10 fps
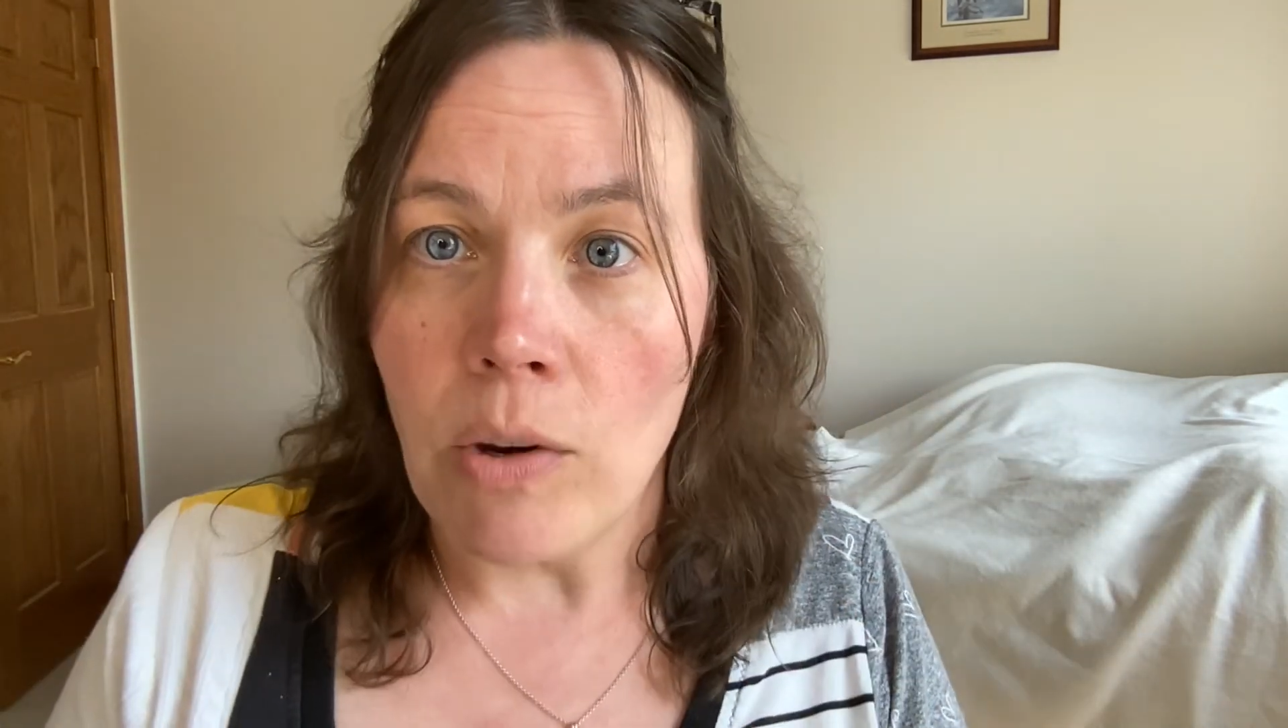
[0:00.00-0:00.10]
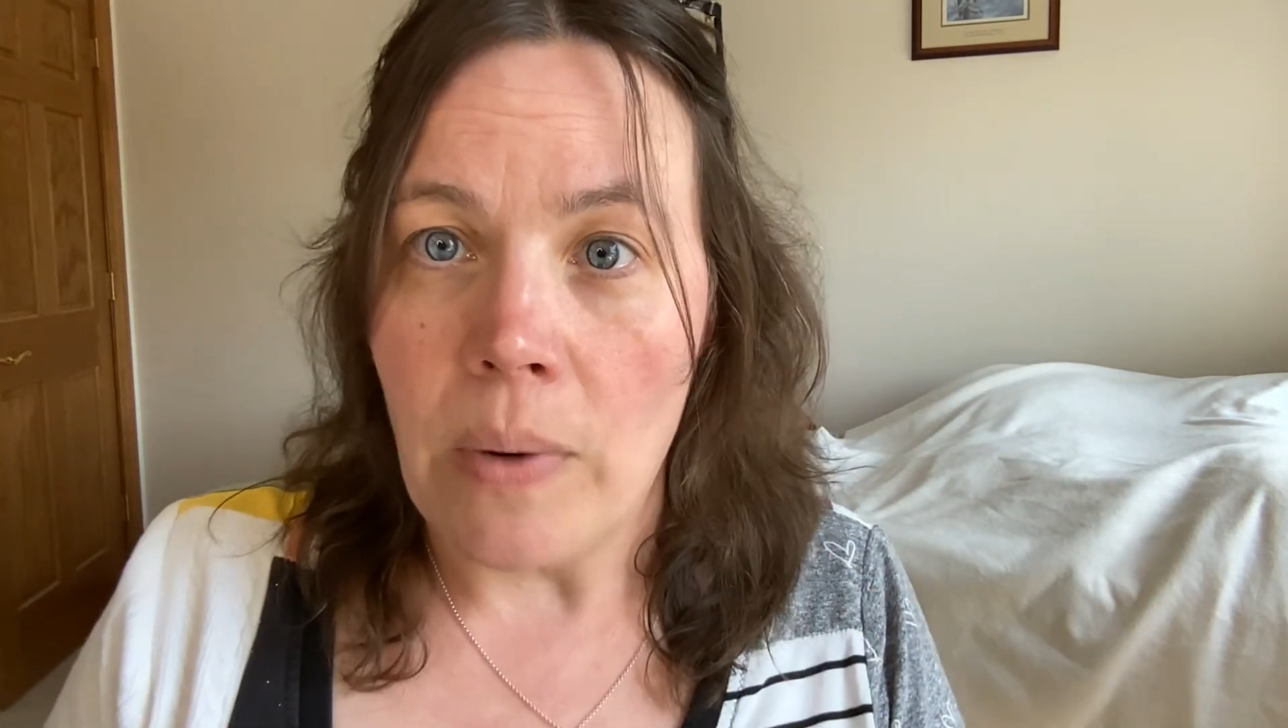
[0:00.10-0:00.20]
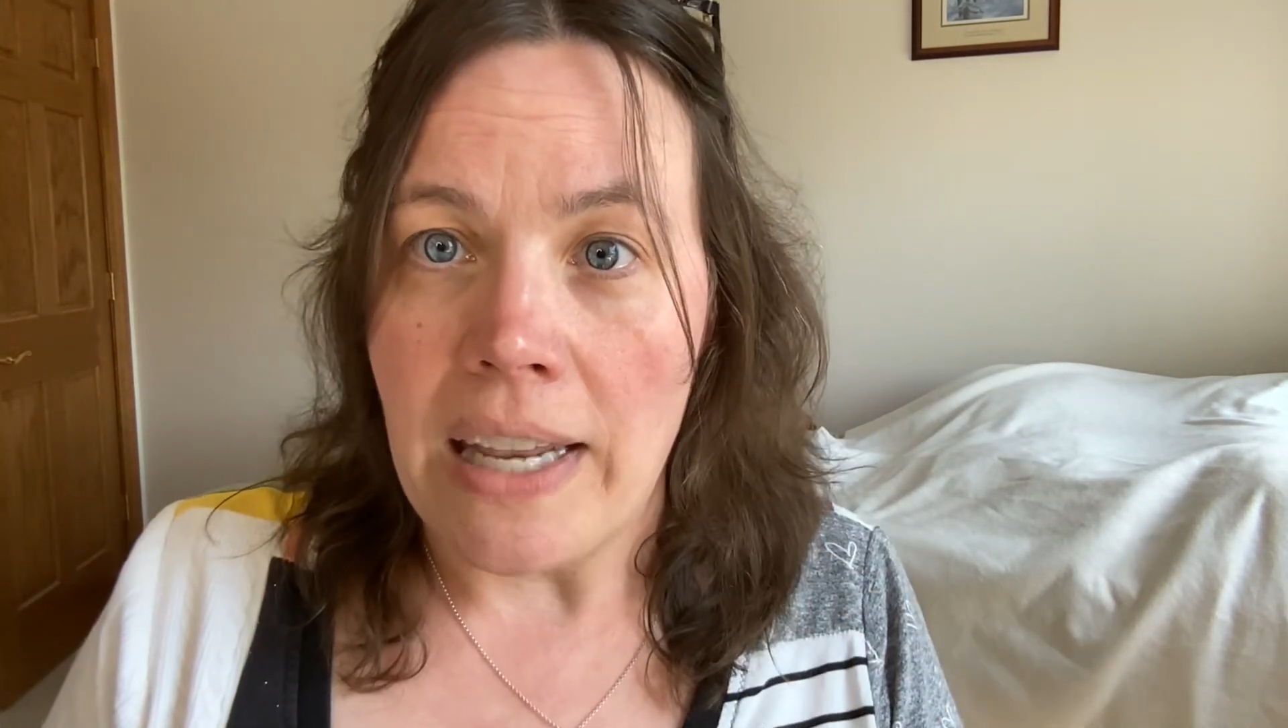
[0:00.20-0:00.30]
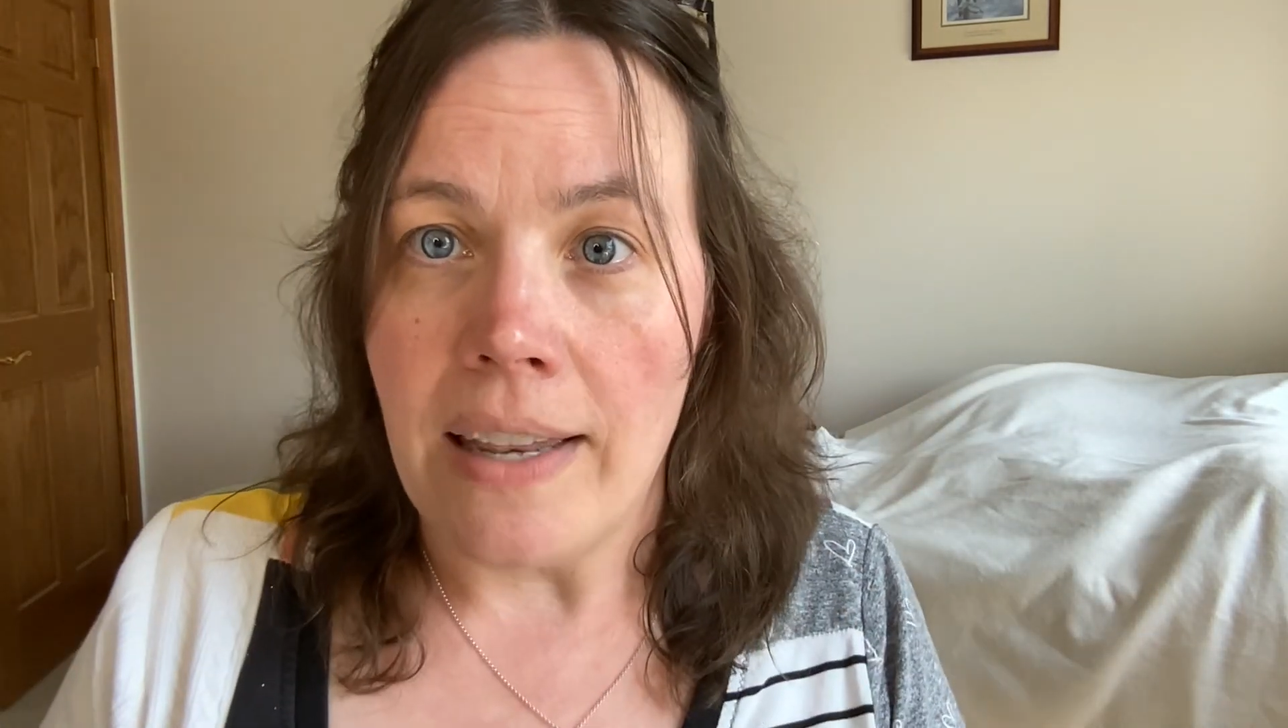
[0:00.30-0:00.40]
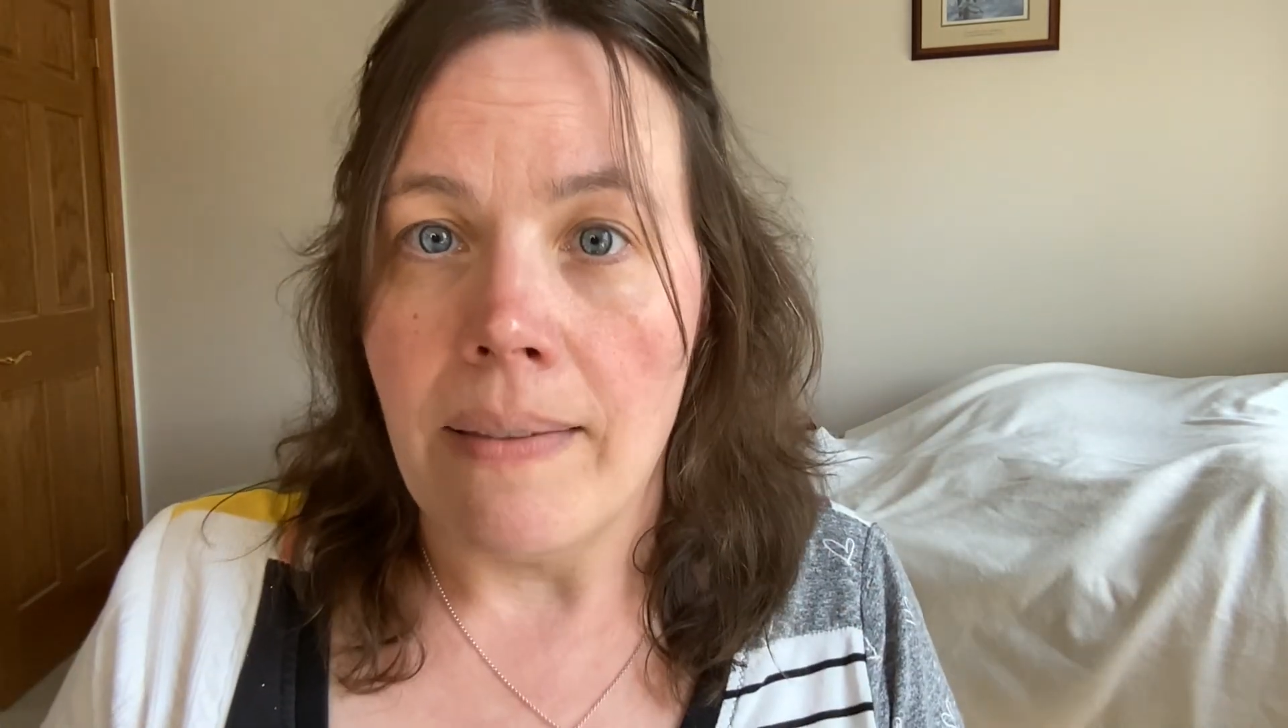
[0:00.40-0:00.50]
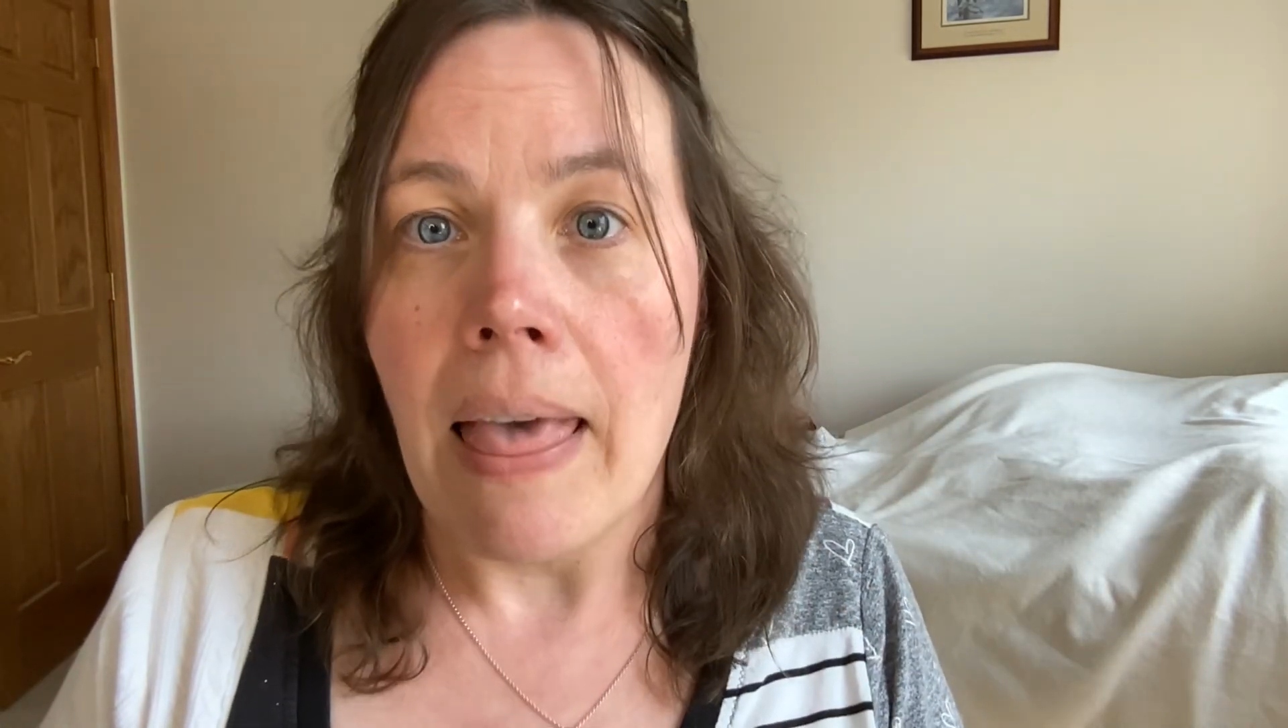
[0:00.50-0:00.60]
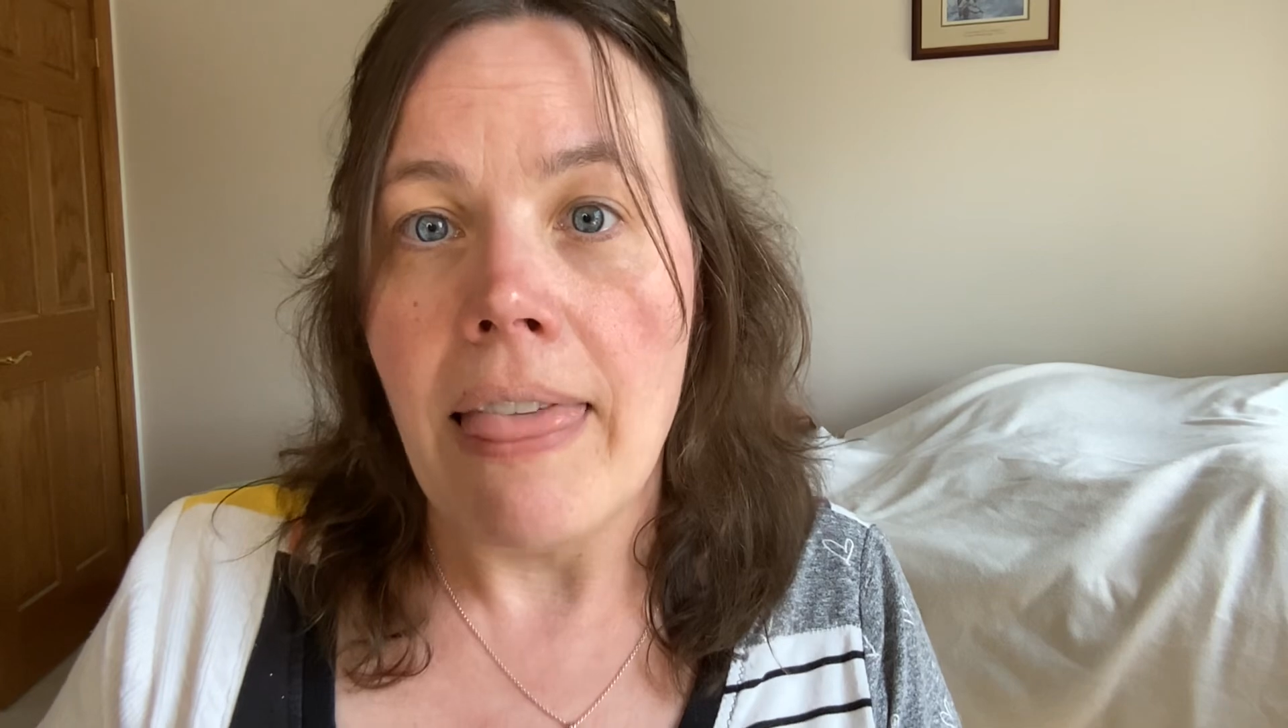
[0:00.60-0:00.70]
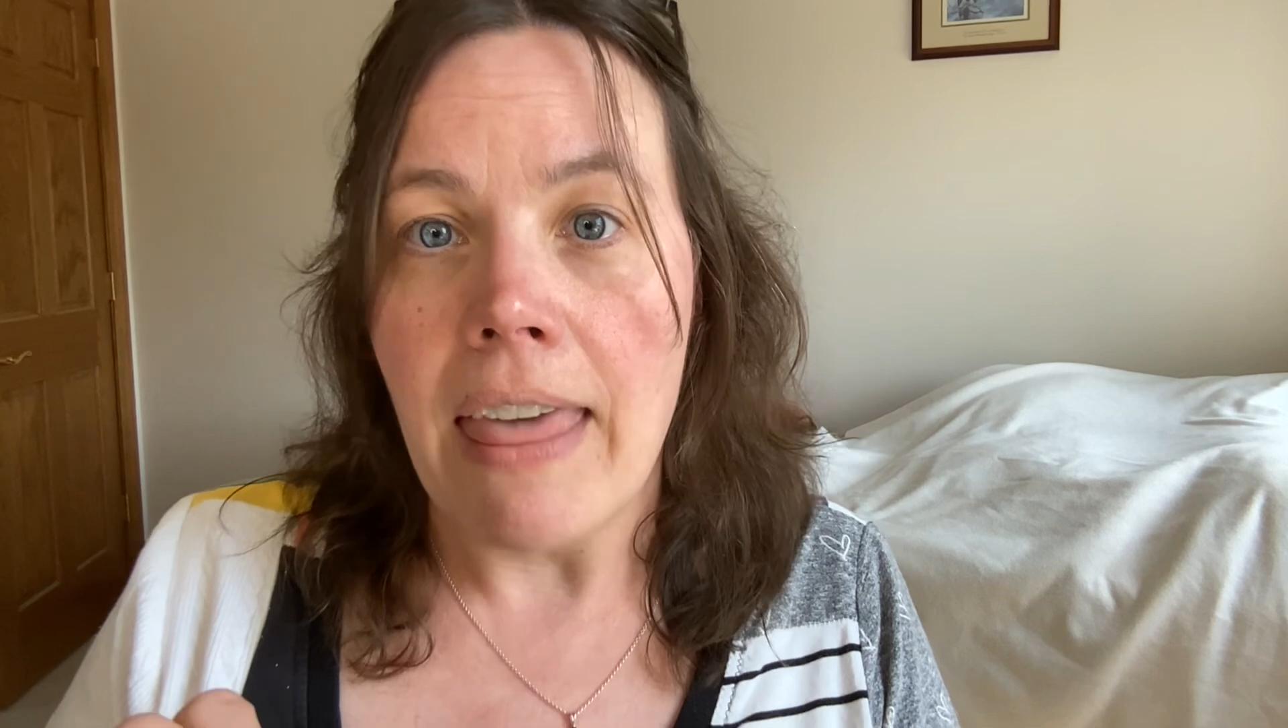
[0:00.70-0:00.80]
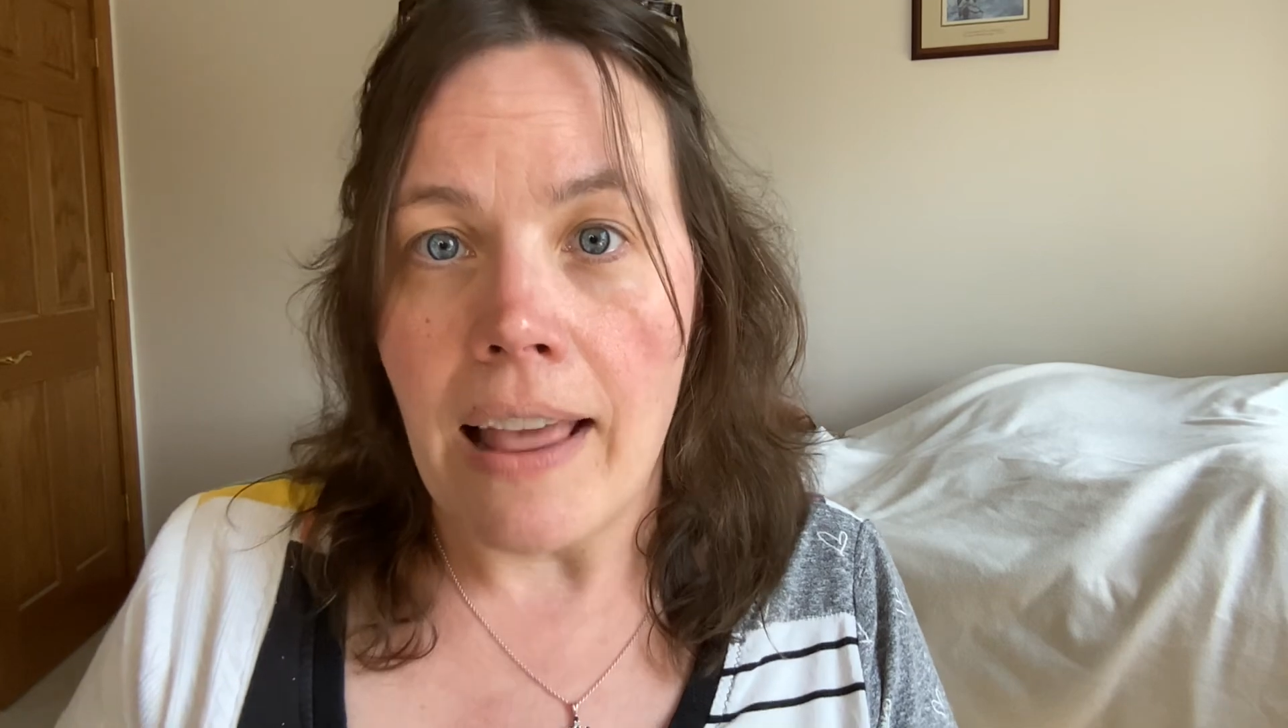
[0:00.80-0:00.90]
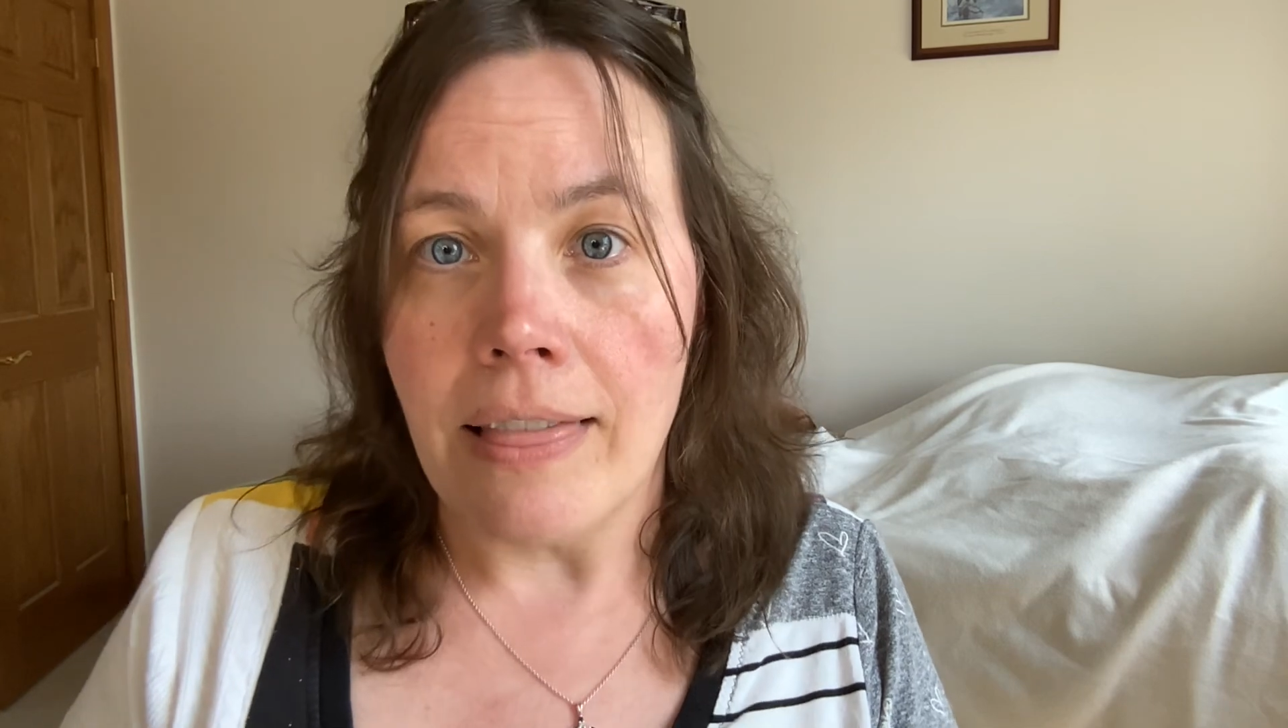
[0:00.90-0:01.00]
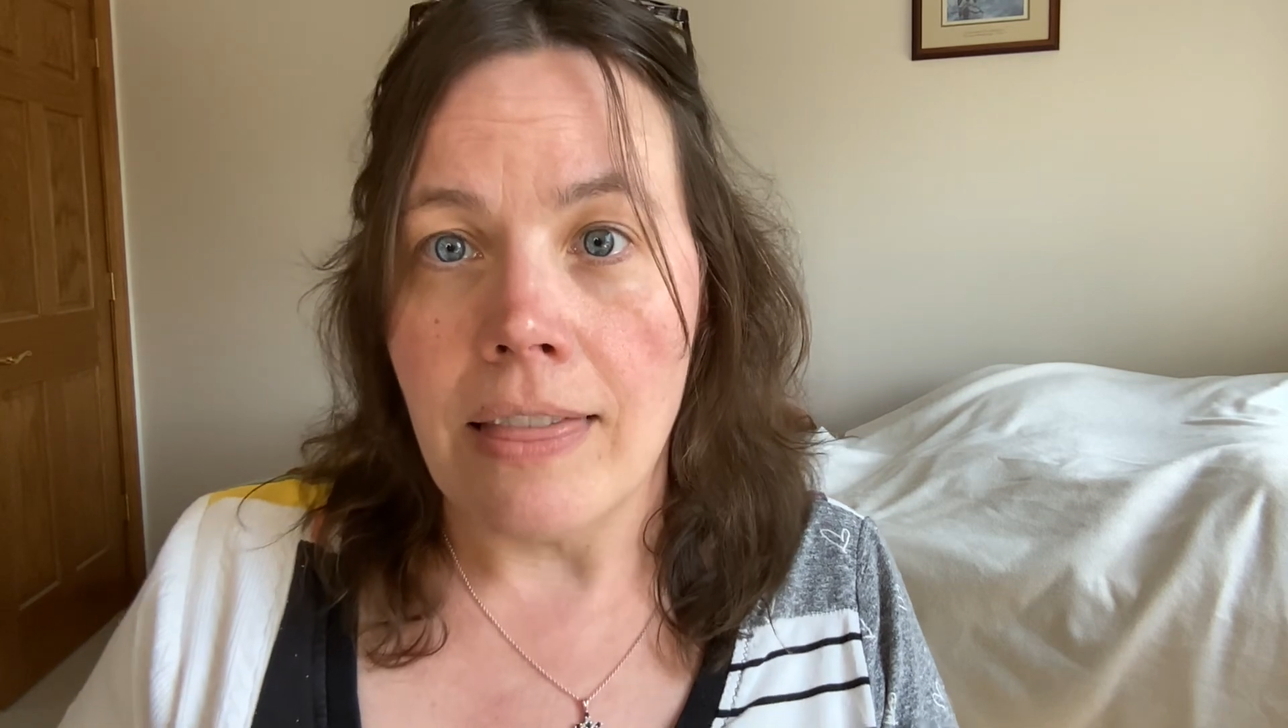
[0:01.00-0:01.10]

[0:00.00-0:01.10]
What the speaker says: written that